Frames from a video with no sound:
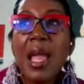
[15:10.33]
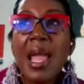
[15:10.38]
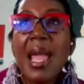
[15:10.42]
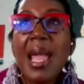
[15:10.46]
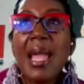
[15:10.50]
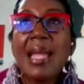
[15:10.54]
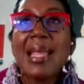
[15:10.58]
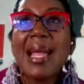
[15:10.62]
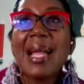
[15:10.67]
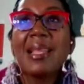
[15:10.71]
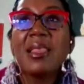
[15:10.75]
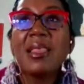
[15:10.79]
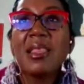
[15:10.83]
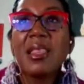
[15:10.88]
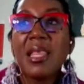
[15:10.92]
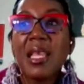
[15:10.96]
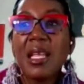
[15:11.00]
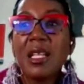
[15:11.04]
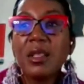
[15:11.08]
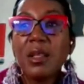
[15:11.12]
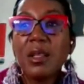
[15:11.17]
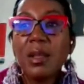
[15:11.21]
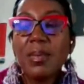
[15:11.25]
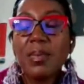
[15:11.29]
And I
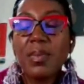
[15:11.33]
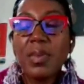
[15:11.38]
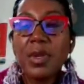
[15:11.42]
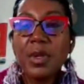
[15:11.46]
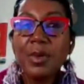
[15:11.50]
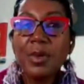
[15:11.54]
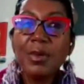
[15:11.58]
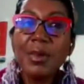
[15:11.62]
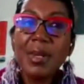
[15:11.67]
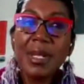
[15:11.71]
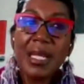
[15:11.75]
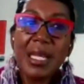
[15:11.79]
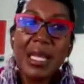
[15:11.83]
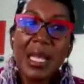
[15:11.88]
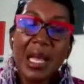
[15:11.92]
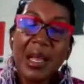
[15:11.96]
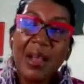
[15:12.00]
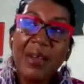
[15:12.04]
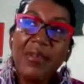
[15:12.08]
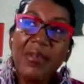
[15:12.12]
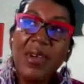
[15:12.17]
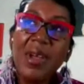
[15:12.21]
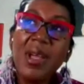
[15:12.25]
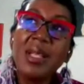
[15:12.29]
think the beauty
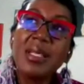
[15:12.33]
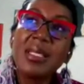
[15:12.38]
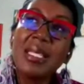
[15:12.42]
of